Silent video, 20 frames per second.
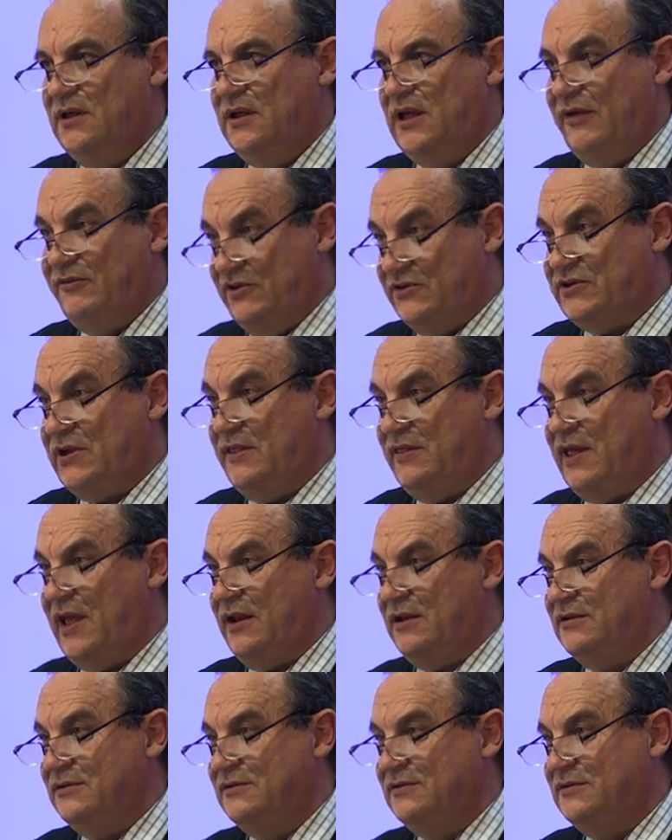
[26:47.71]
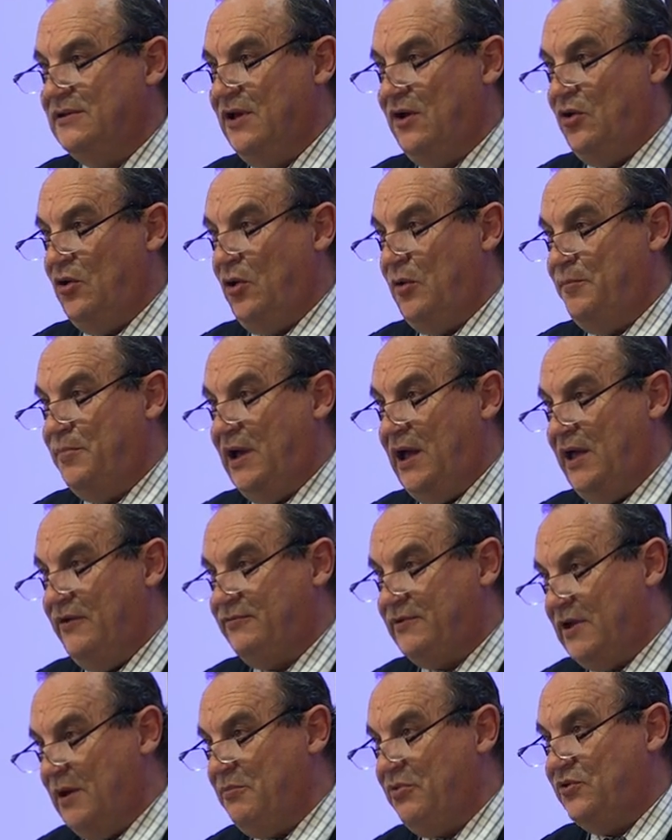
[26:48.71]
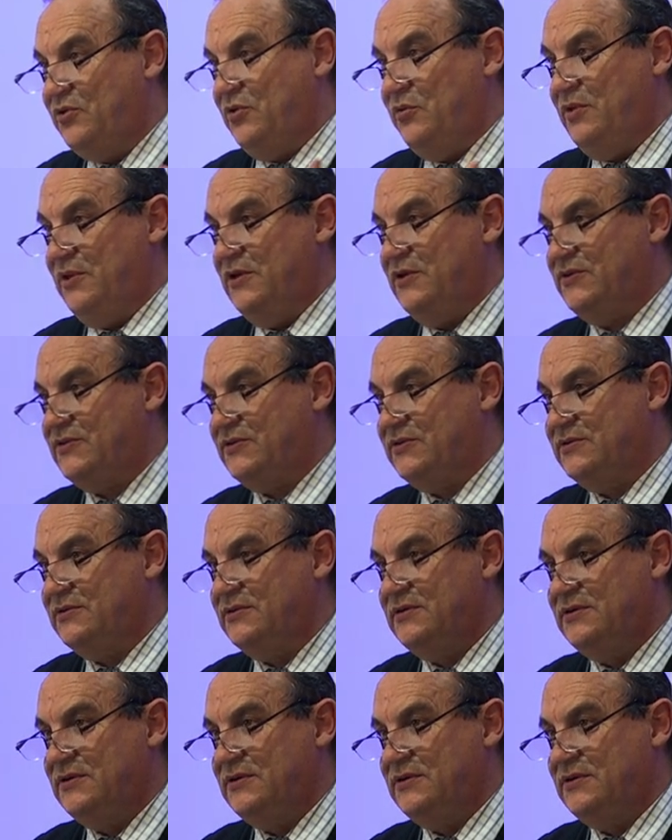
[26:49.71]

Have you seen that? I hope I've come through with this.